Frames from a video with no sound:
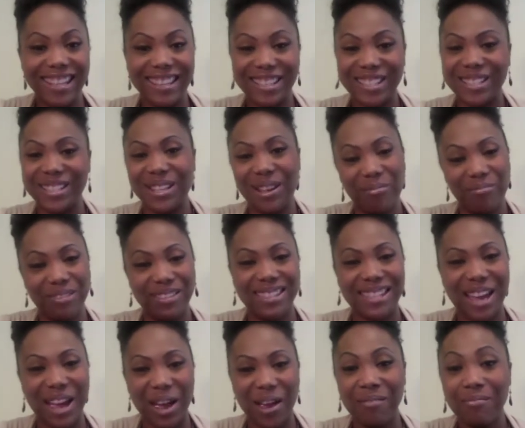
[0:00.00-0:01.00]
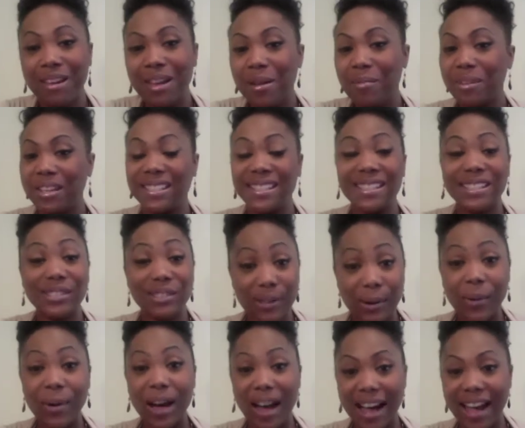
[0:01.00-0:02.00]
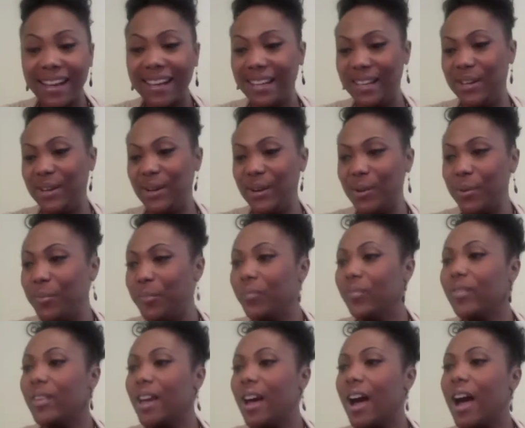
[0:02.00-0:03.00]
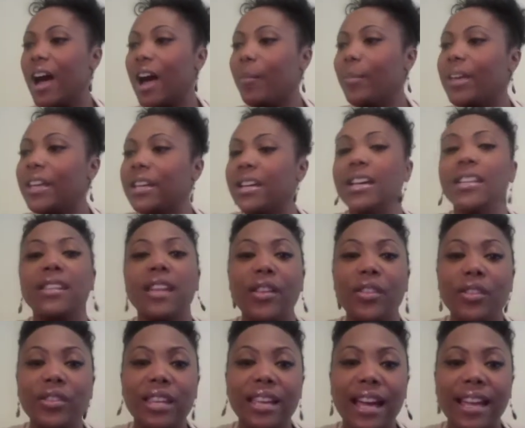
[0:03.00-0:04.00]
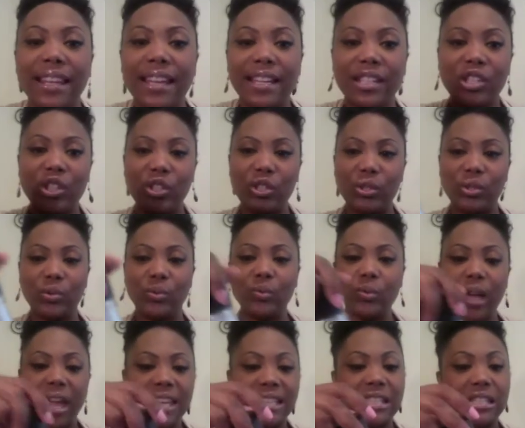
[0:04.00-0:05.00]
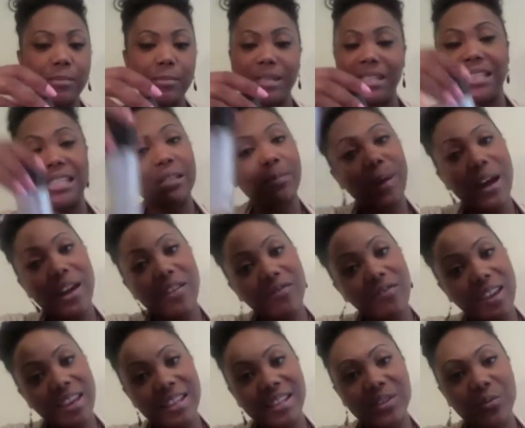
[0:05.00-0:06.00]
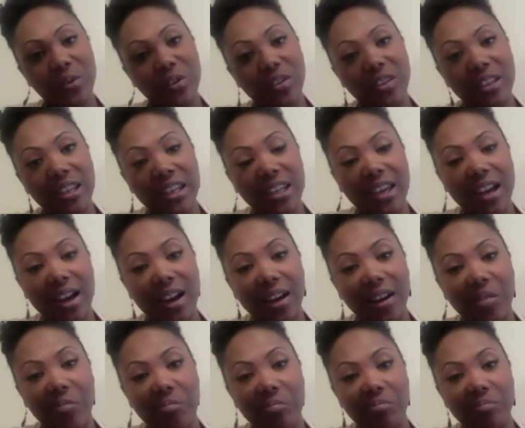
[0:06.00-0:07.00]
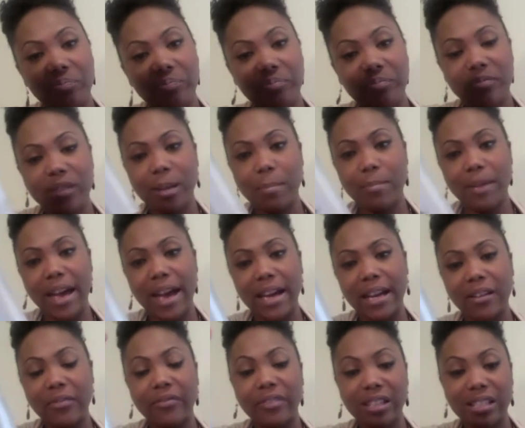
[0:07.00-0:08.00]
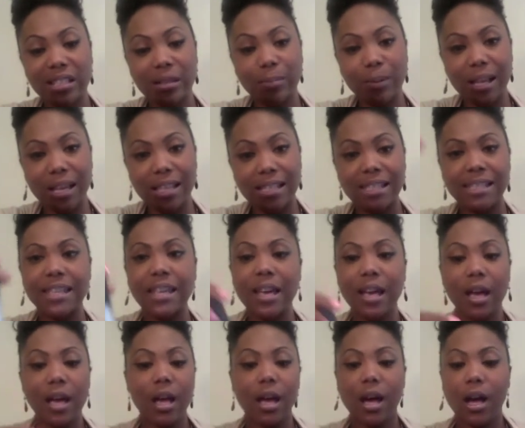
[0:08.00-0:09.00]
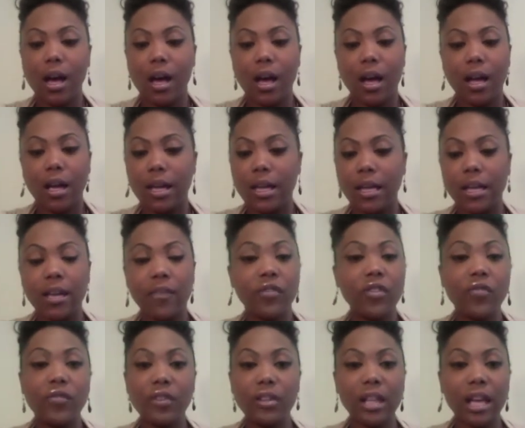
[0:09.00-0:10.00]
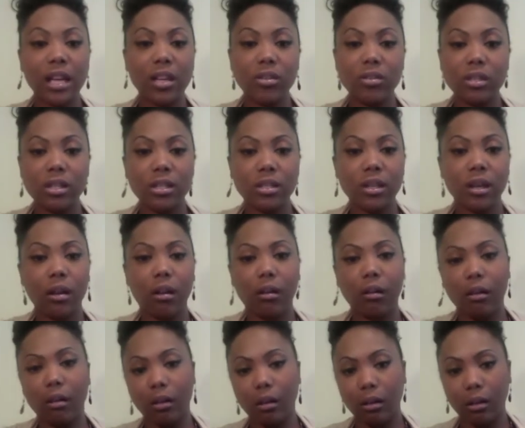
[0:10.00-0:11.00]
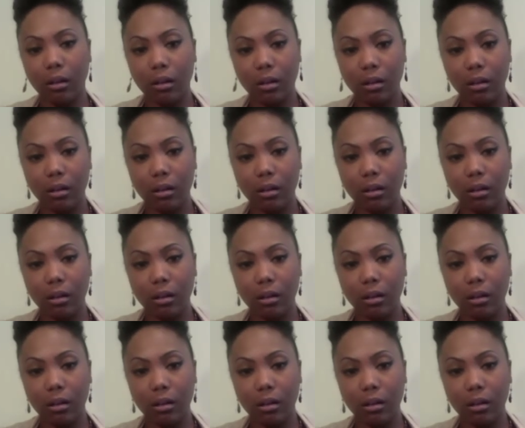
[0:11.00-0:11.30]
in the summertime because it's so hot here. Um, and another thing I like to do is mist my face with the um, MAC Fix Plus. If you feel like you're just like, oh,